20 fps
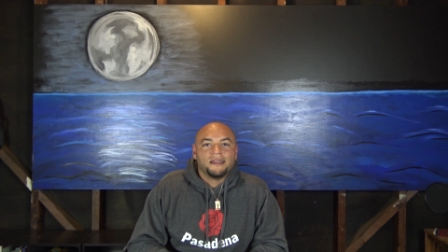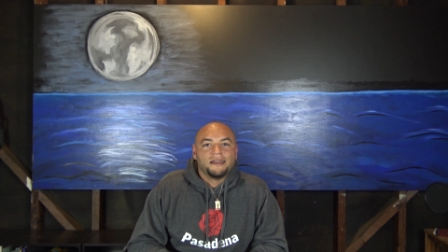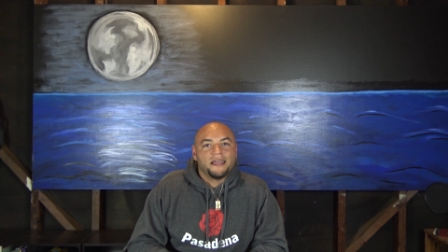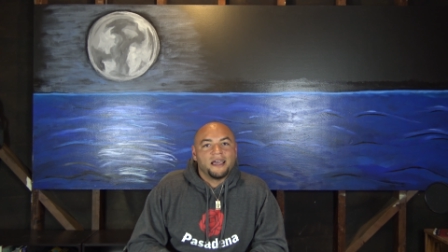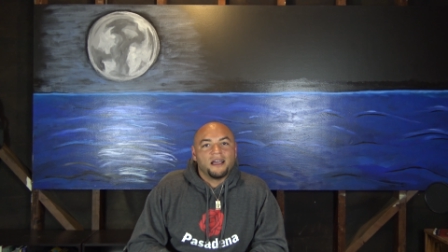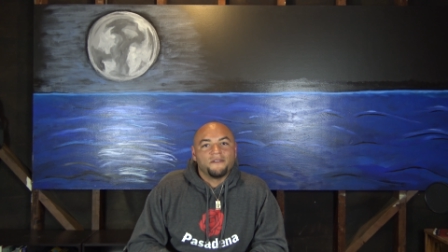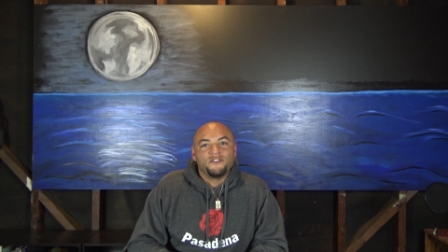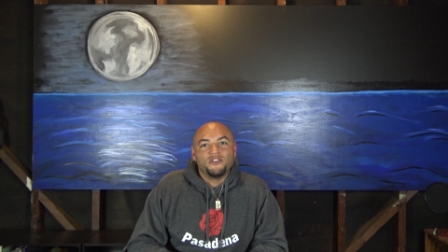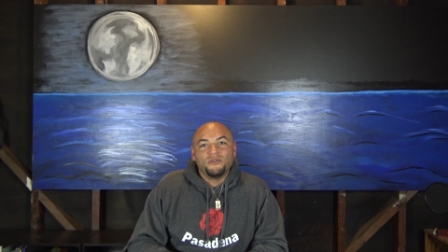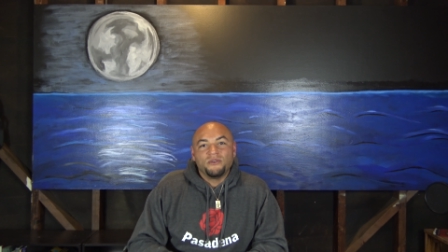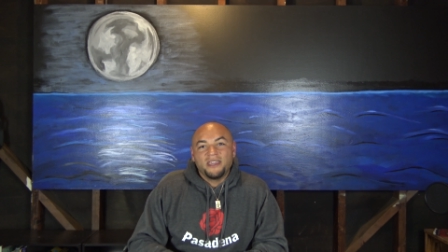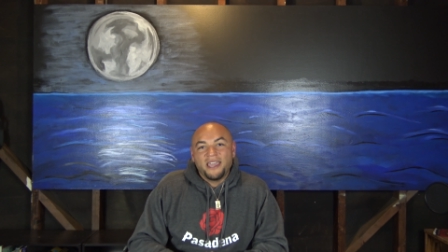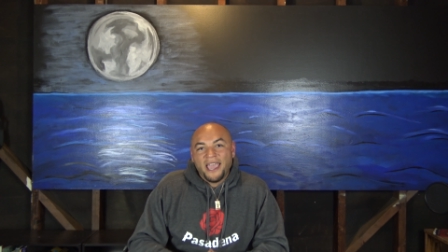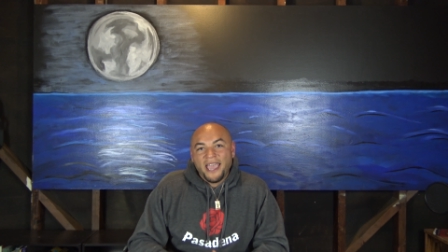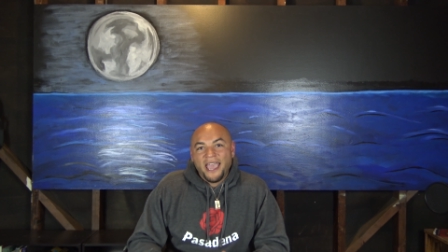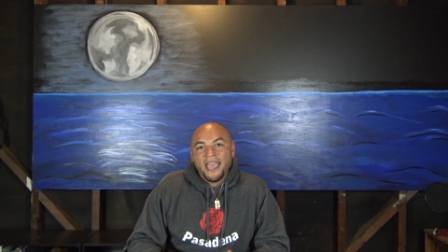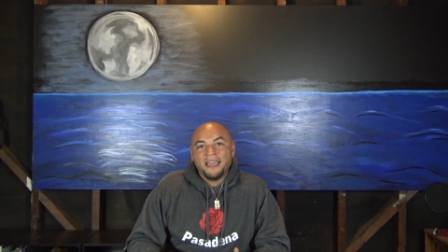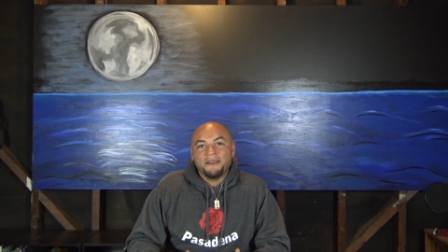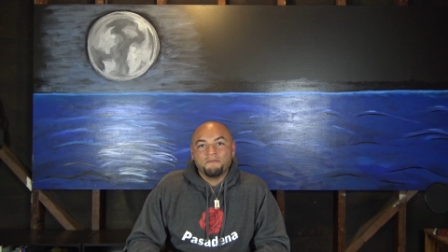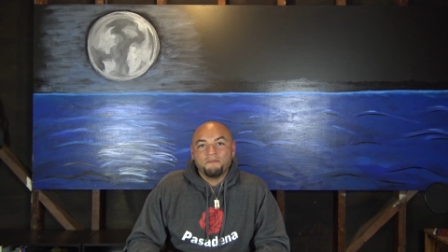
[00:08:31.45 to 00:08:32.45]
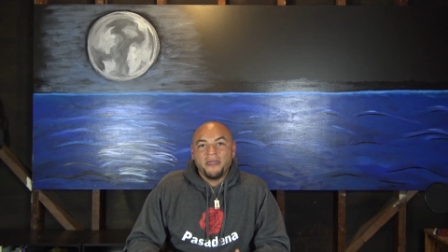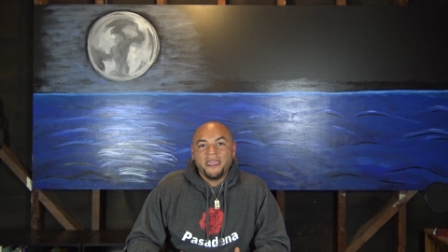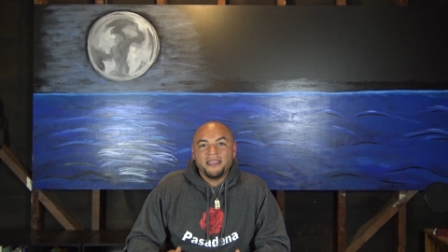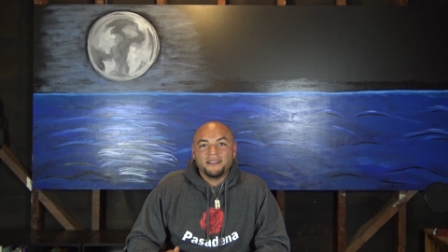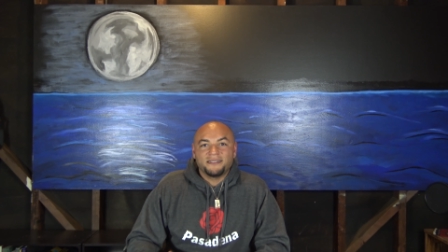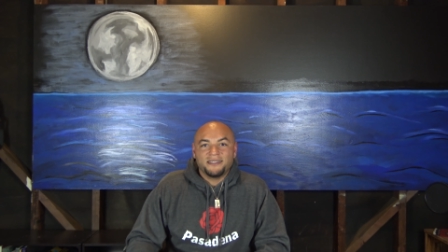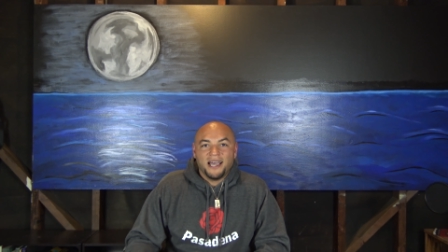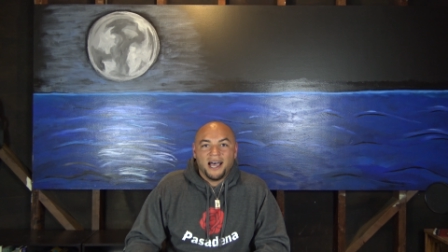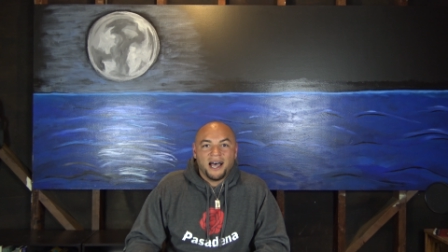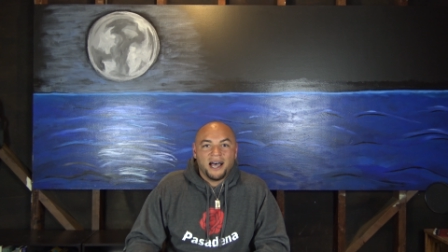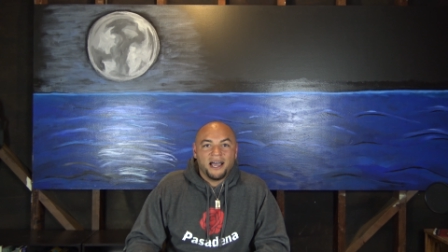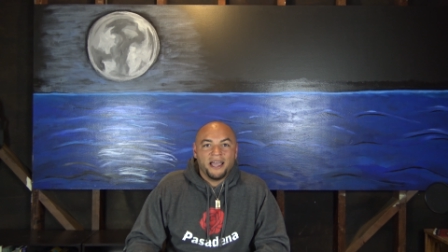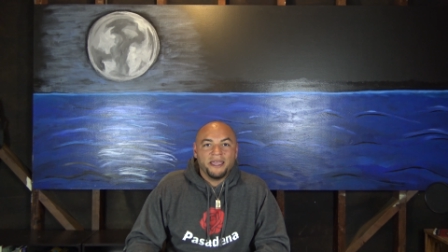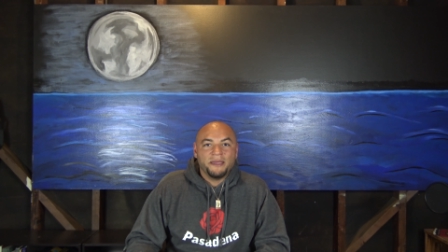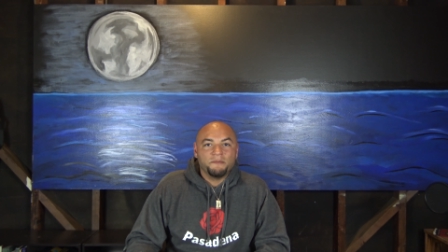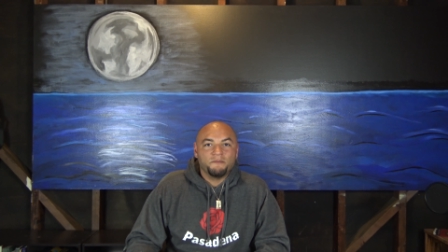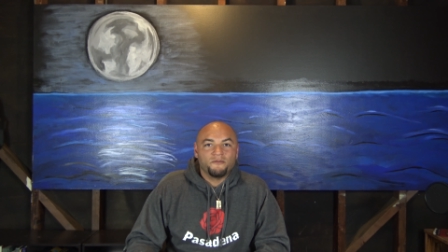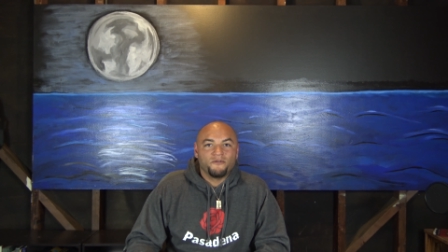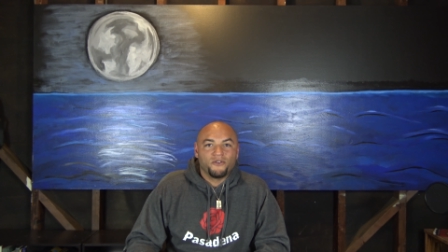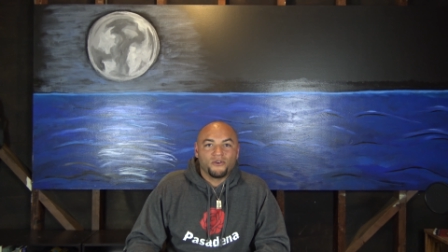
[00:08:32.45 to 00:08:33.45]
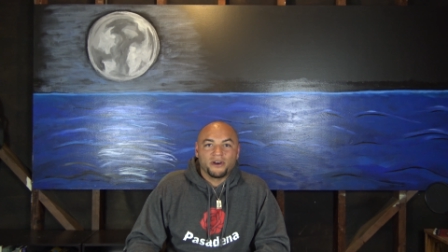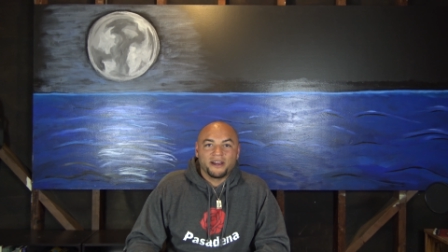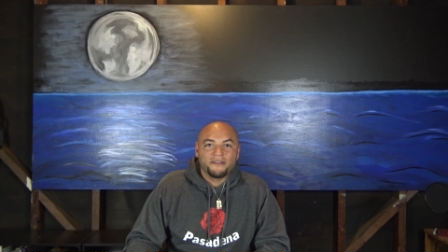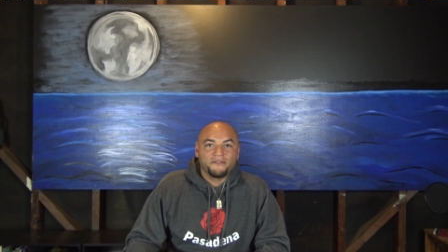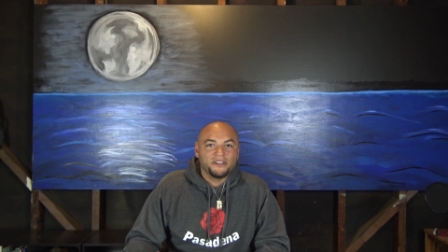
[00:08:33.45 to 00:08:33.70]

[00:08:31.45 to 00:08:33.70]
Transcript: Now, if you can't make time for